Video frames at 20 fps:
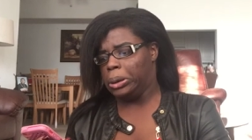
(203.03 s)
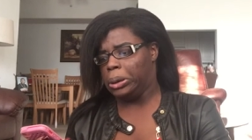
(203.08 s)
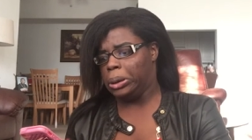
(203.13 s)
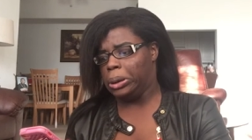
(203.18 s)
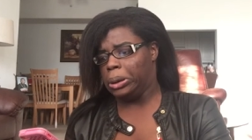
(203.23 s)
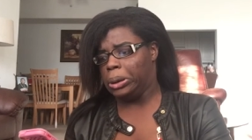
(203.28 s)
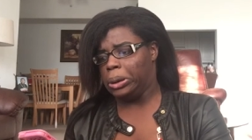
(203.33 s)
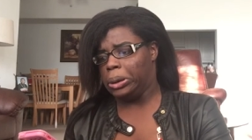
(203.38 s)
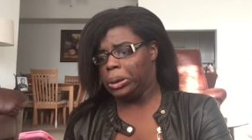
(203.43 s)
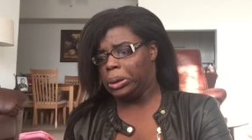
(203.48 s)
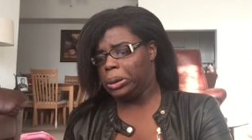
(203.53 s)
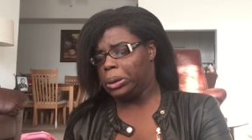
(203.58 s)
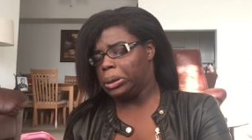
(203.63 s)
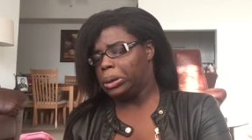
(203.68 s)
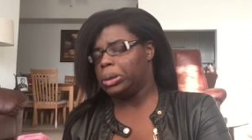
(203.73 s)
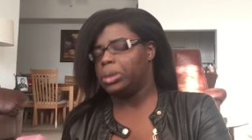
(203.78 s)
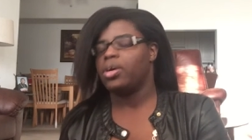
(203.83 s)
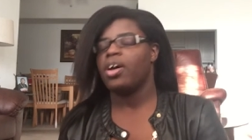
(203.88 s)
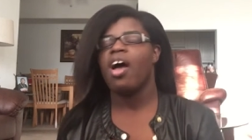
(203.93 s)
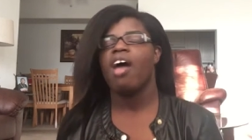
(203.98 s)

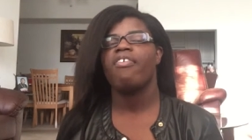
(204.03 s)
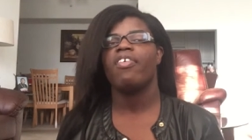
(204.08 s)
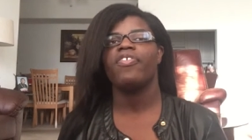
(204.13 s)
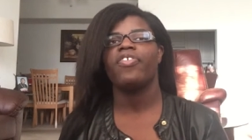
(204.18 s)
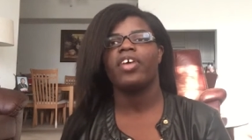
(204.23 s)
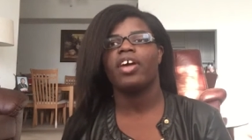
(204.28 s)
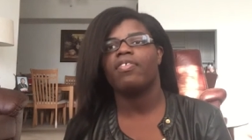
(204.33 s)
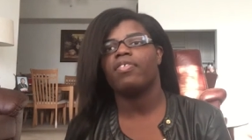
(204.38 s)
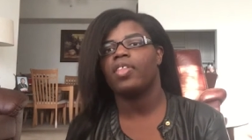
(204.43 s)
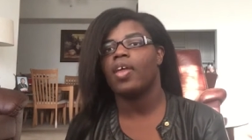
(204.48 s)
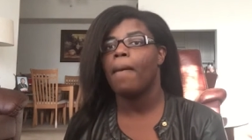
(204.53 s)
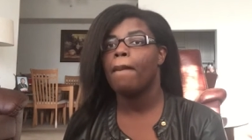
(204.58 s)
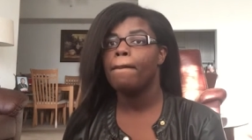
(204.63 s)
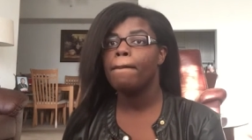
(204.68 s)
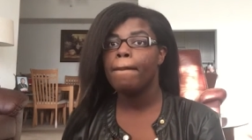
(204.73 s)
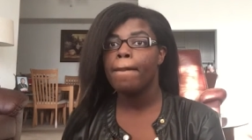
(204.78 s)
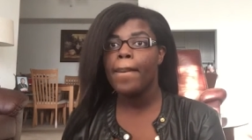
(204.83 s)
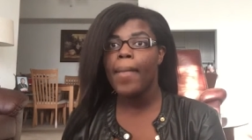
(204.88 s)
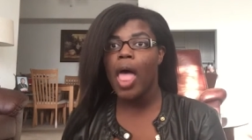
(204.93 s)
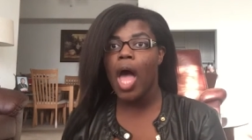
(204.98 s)
Mm, have I forgiven them?
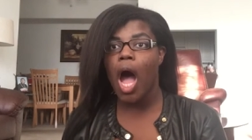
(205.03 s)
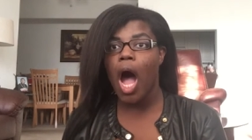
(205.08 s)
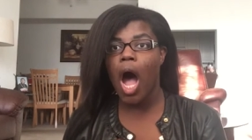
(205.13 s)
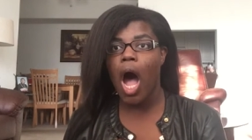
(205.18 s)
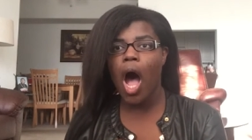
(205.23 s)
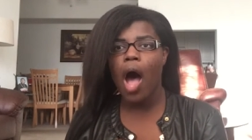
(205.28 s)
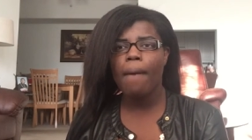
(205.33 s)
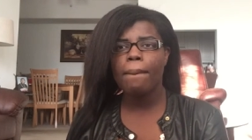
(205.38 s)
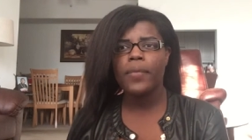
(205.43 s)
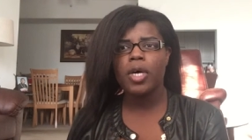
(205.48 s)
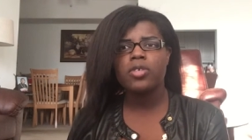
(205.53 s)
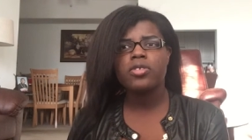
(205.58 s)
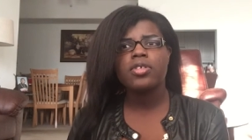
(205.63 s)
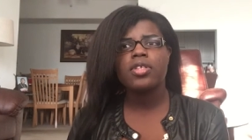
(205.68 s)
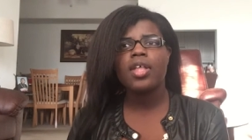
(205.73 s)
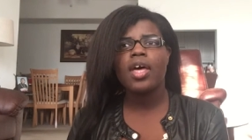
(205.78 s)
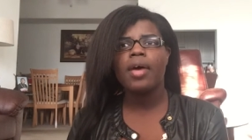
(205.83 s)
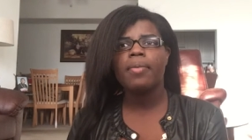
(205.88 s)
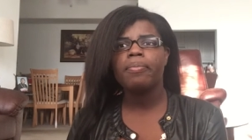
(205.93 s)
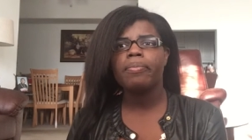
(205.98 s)
Um, most
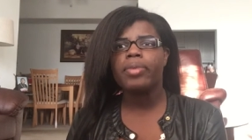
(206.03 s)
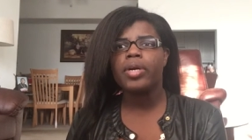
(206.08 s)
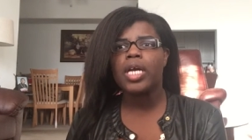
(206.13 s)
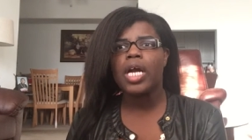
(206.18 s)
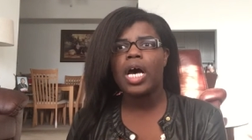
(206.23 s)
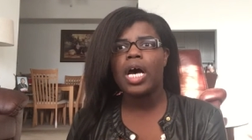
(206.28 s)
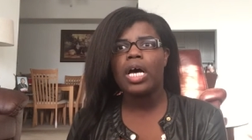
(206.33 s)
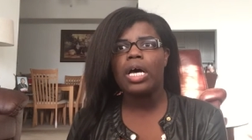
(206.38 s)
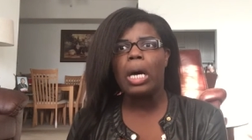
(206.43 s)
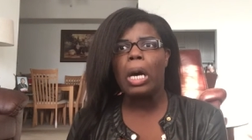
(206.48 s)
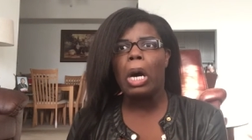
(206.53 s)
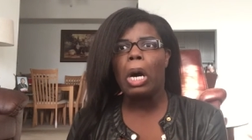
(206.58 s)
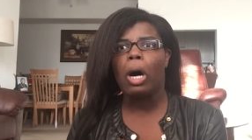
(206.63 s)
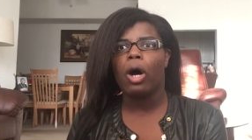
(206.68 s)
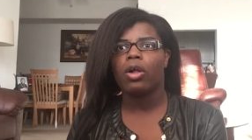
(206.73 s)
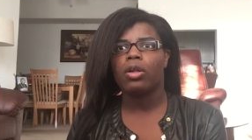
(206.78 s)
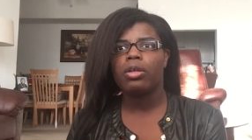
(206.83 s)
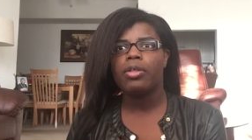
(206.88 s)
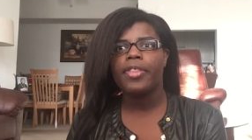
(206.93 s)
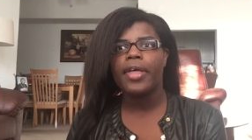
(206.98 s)
of them, but not
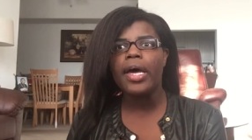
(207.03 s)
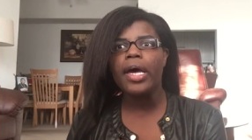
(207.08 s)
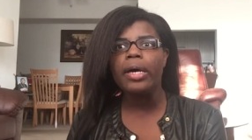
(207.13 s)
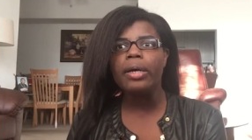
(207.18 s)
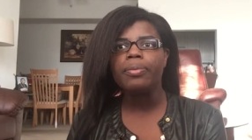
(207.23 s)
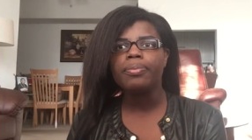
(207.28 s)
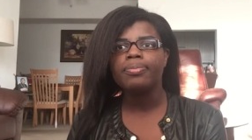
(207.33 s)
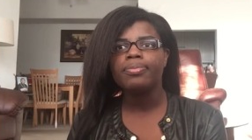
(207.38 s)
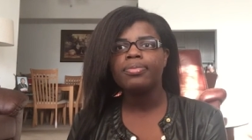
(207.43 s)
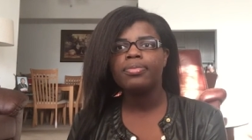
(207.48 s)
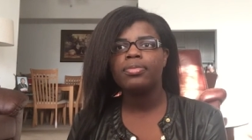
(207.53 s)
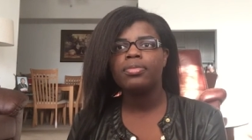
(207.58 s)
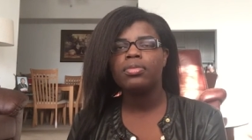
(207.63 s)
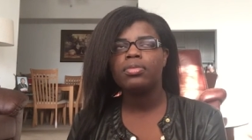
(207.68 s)
all of them.